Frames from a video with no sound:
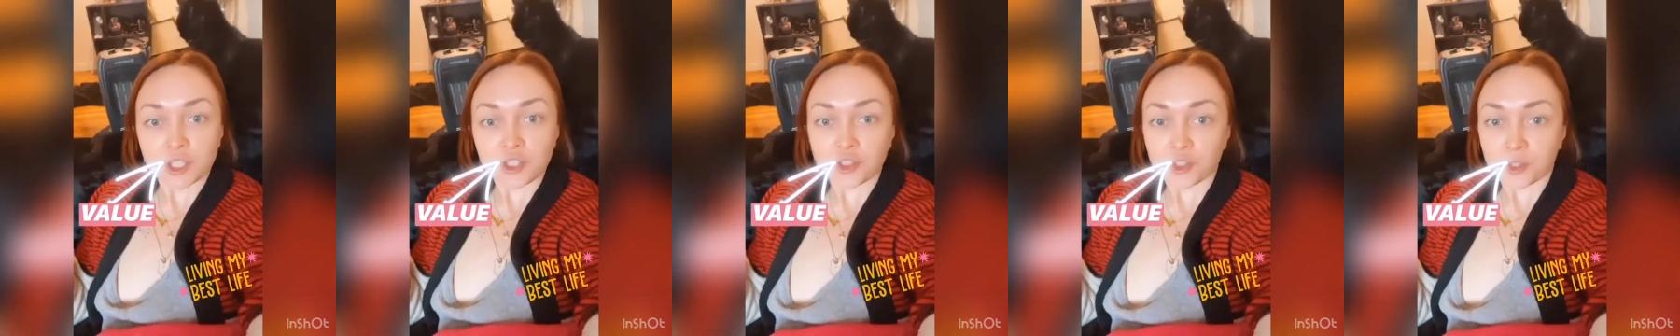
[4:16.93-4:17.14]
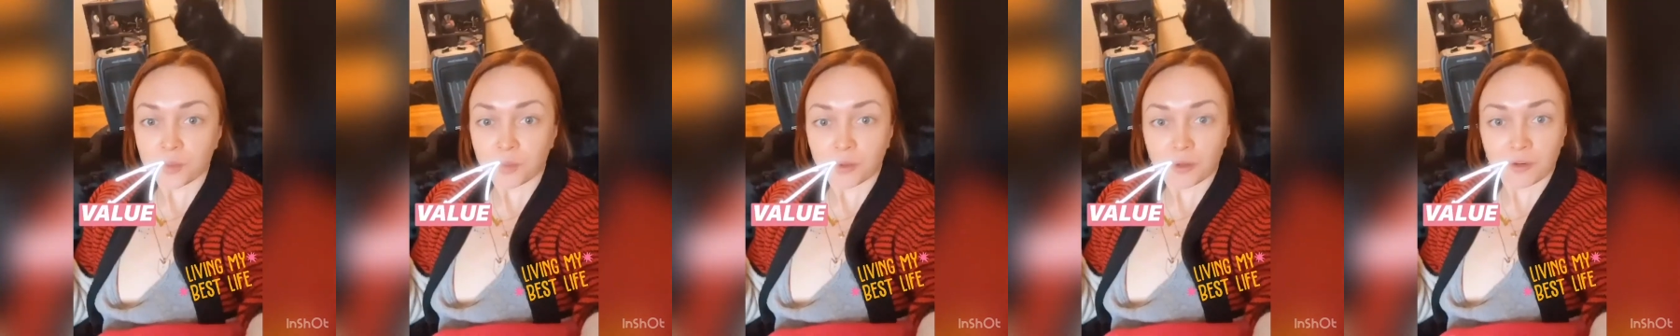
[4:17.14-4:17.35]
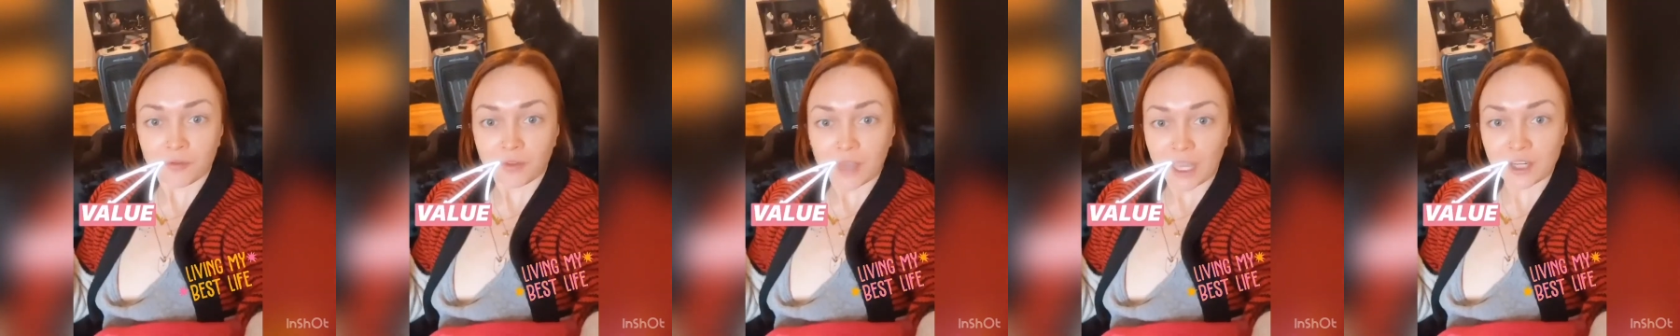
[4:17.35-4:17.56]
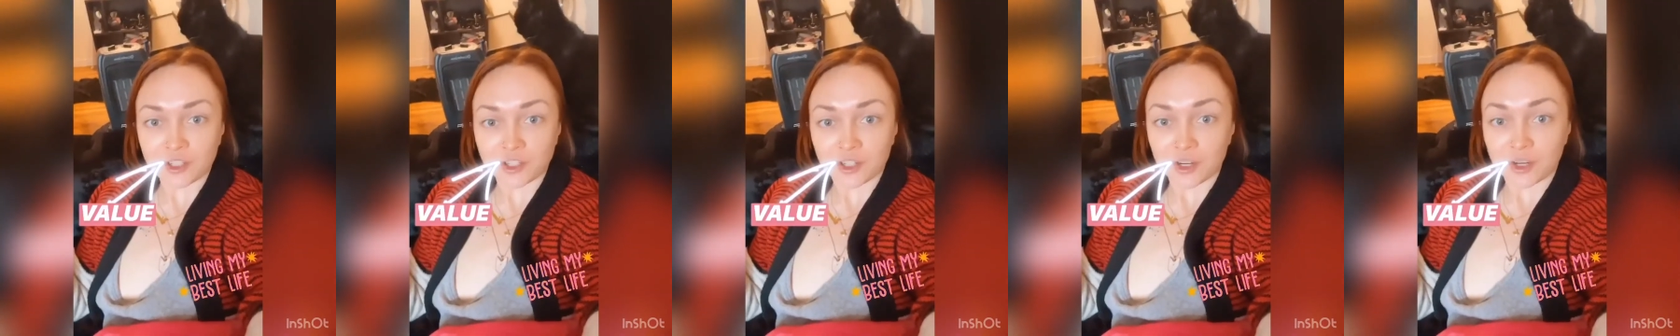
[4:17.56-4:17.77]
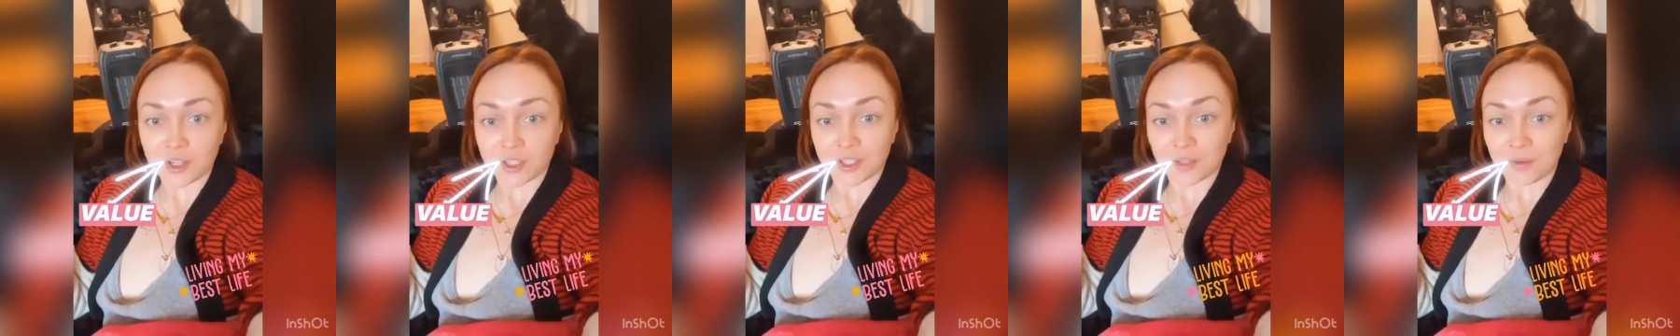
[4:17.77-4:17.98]

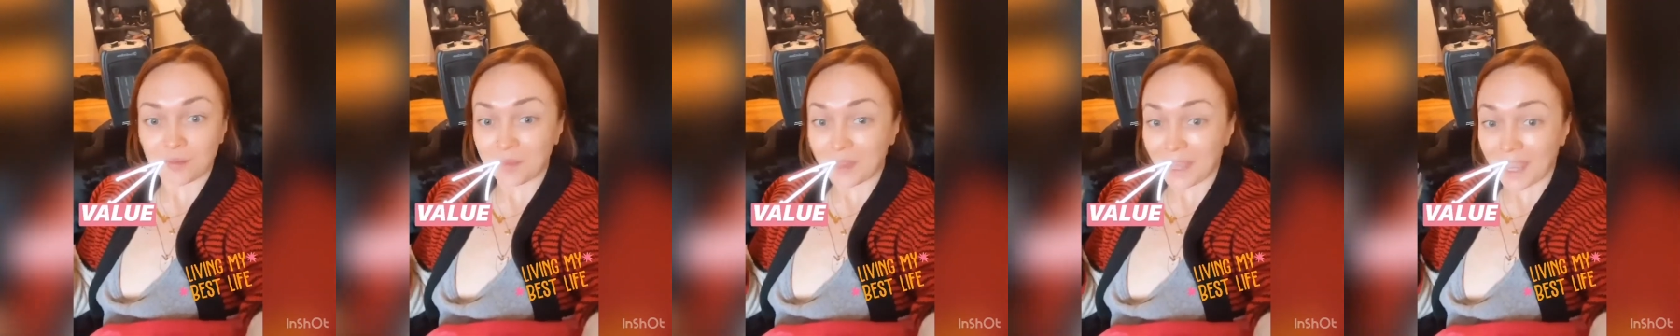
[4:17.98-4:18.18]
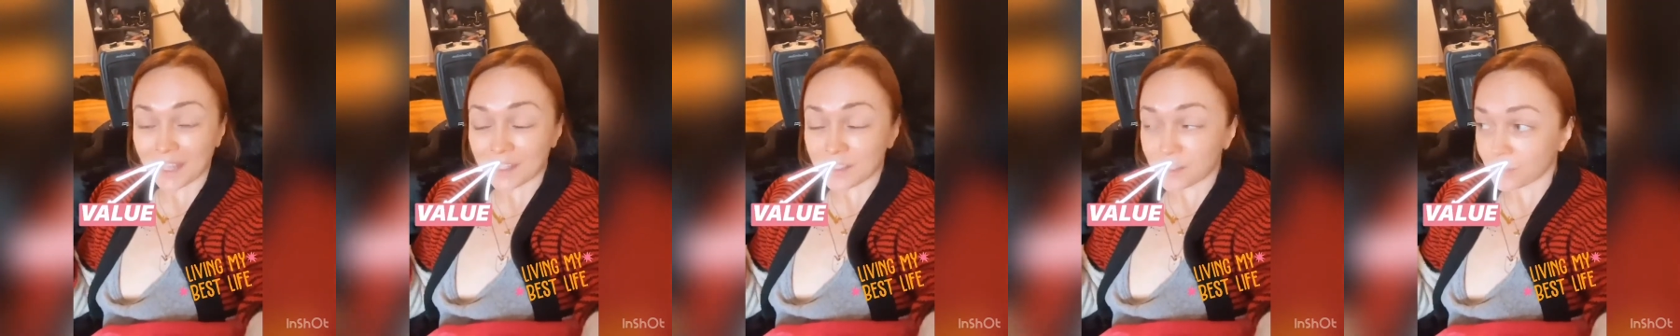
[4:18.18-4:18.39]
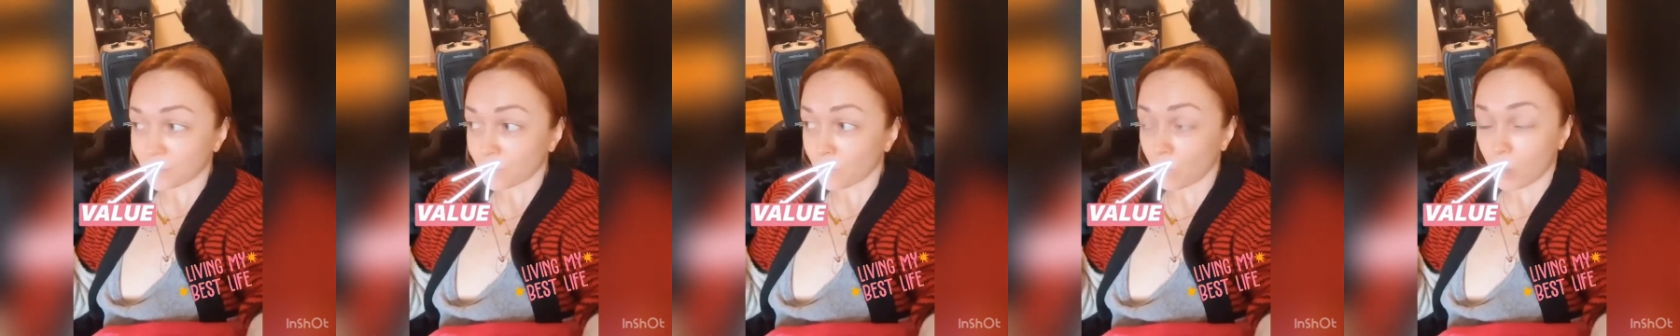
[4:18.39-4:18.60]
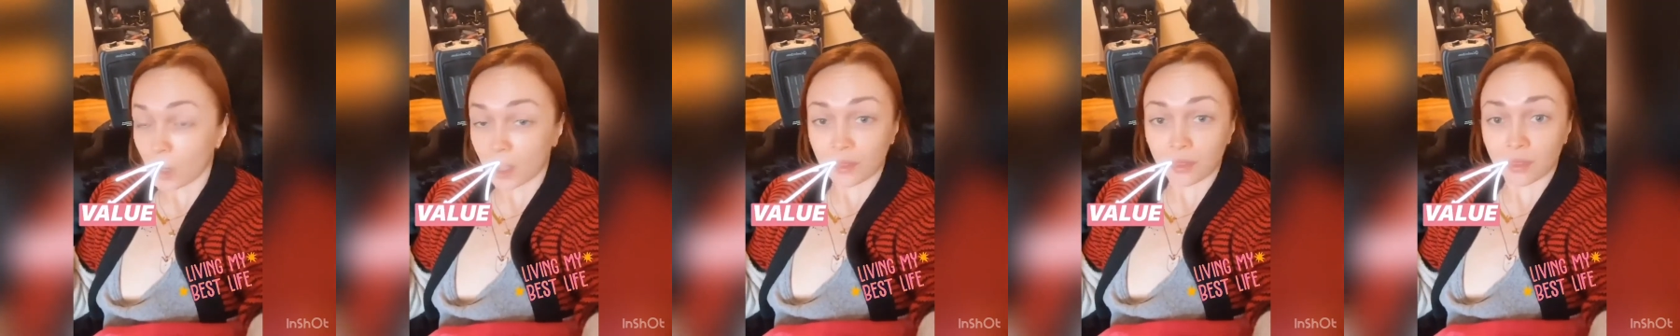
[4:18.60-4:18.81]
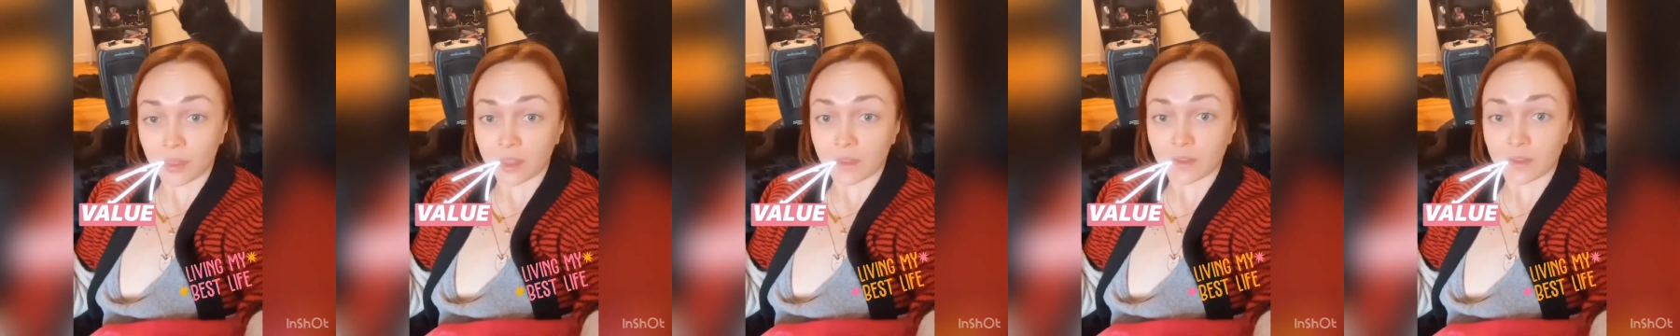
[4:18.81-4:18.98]
perfectionism, that's the one thing